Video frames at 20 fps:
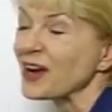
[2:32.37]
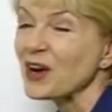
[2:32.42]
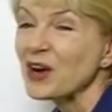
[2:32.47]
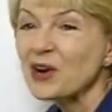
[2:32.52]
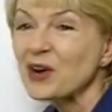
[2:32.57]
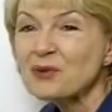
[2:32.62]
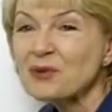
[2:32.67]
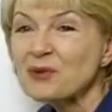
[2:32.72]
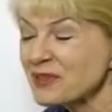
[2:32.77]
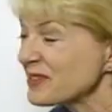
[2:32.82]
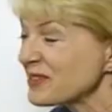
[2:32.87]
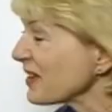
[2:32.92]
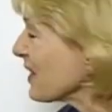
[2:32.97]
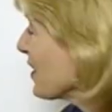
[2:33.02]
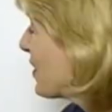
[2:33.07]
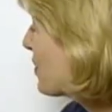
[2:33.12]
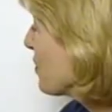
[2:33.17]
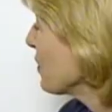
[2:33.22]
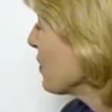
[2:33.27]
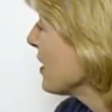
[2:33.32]
I hope
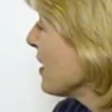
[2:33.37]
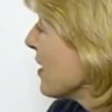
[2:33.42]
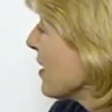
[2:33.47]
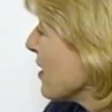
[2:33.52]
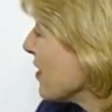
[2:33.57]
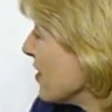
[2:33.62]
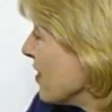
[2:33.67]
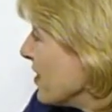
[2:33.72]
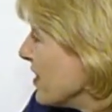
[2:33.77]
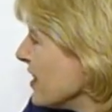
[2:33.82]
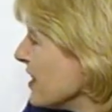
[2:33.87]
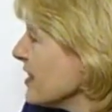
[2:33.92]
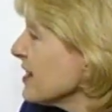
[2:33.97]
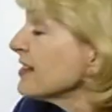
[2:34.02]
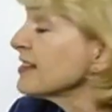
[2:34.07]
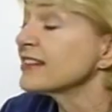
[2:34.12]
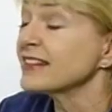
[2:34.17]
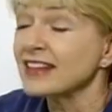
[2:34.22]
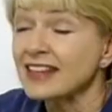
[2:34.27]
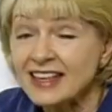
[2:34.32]
so.
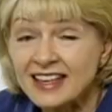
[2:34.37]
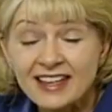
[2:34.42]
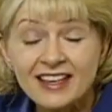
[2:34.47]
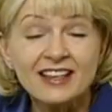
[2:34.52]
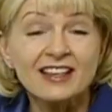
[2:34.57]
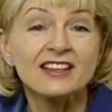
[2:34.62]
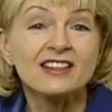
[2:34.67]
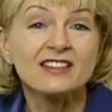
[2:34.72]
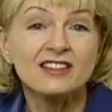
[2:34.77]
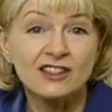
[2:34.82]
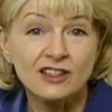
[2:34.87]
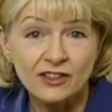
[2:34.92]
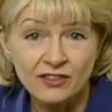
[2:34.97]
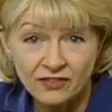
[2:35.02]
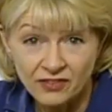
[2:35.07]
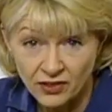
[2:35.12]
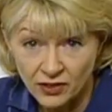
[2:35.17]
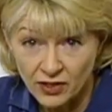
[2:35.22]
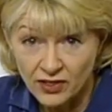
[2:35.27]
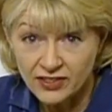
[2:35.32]
This is the
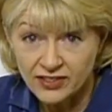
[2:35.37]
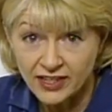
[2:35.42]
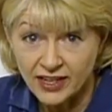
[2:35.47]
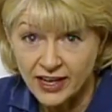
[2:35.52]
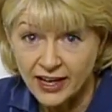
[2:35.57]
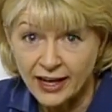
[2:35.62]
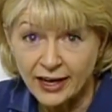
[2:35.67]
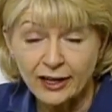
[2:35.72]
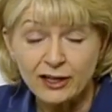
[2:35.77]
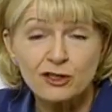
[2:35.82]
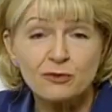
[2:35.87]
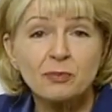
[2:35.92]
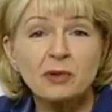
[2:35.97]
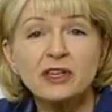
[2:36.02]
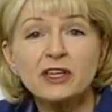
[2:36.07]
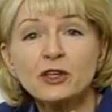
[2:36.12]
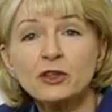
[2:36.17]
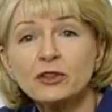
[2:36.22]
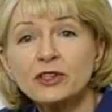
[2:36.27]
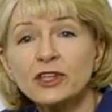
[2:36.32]
vertex,
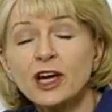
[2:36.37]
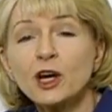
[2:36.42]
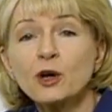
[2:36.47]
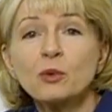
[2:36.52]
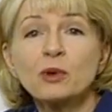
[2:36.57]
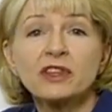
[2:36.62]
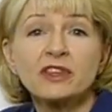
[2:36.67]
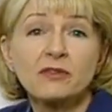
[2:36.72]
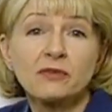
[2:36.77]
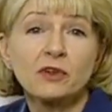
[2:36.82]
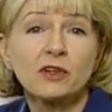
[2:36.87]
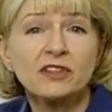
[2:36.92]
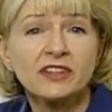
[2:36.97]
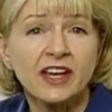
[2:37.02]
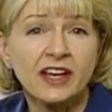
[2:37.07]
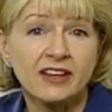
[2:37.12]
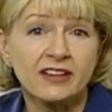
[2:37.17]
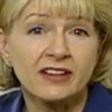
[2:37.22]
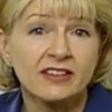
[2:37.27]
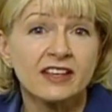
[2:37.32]
but you'll know what the
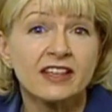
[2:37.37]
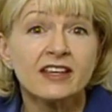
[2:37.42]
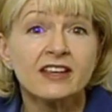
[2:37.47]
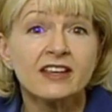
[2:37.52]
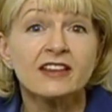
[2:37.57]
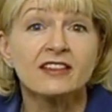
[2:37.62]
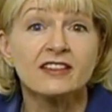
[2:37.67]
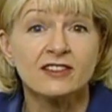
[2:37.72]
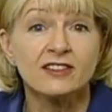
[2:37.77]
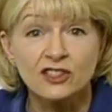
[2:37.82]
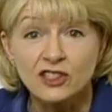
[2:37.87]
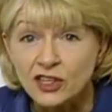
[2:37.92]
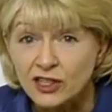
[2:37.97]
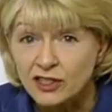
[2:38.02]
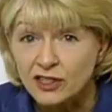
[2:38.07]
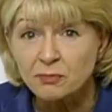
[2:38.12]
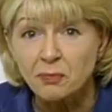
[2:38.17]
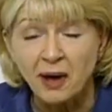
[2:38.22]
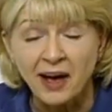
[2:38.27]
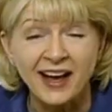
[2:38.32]
vertex is
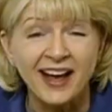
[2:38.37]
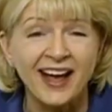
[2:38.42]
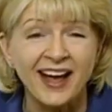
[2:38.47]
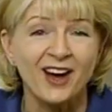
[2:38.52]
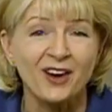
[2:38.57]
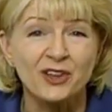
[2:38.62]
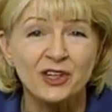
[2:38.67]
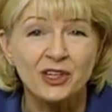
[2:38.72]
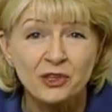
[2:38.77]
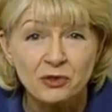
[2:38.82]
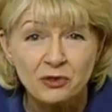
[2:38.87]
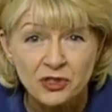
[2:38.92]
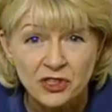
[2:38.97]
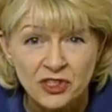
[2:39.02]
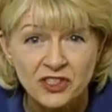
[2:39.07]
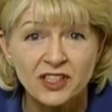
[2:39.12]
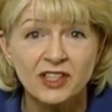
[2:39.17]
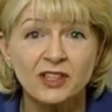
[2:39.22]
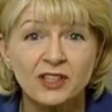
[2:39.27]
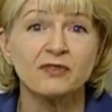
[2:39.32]
just by how you
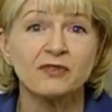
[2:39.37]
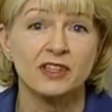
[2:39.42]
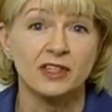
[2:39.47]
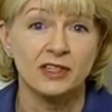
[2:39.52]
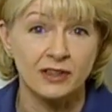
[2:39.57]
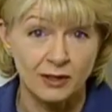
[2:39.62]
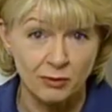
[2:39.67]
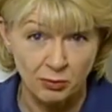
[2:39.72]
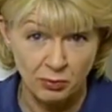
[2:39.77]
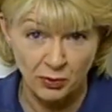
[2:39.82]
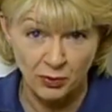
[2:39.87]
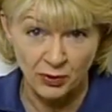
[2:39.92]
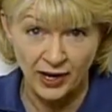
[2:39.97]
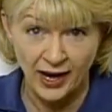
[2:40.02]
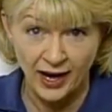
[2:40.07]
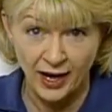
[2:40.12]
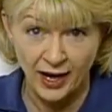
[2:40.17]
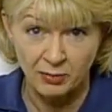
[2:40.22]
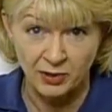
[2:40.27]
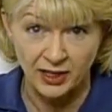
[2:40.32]
shifted the
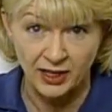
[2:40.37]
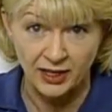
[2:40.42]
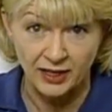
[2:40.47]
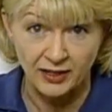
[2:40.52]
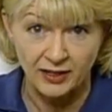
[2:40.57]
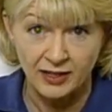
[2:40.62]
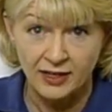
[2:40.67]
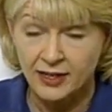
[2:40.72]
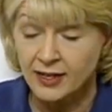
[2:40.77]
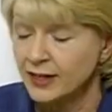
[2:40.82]
parabola.